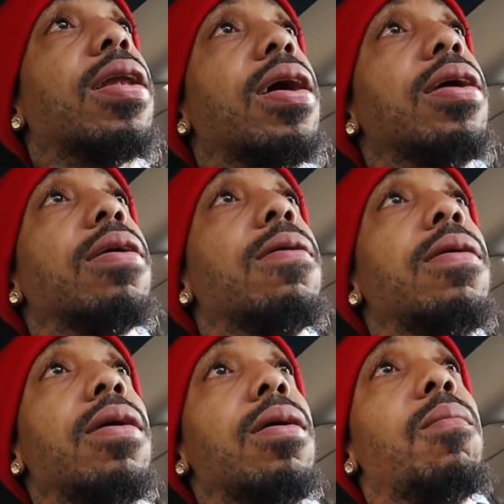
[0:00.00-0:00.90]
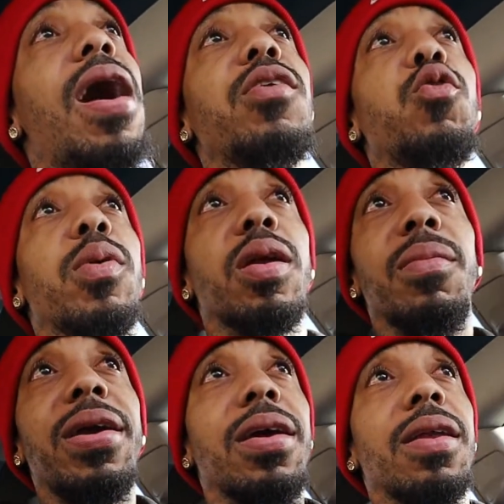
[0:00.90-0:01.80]
Like, mind you, in
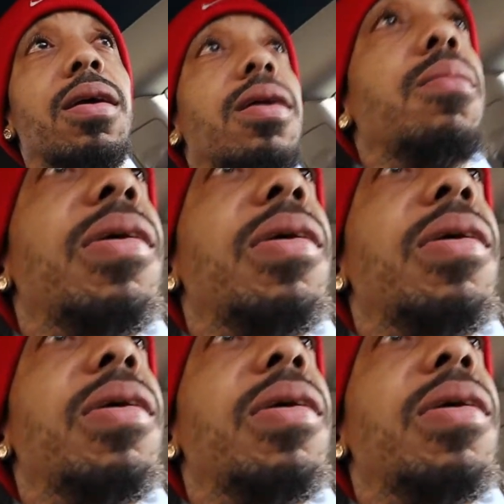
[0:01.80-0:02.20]
the